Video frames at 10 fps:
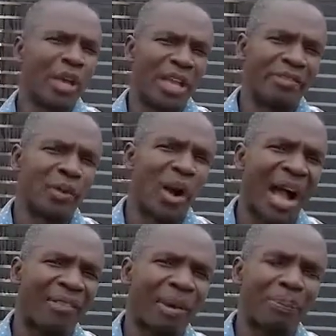If you
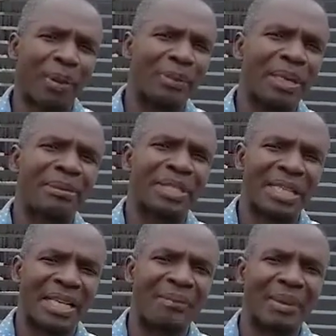have a problem
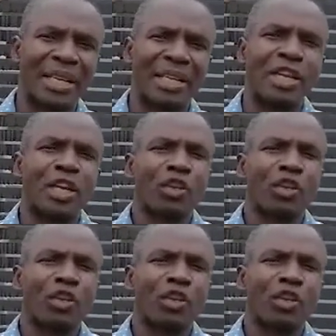sending money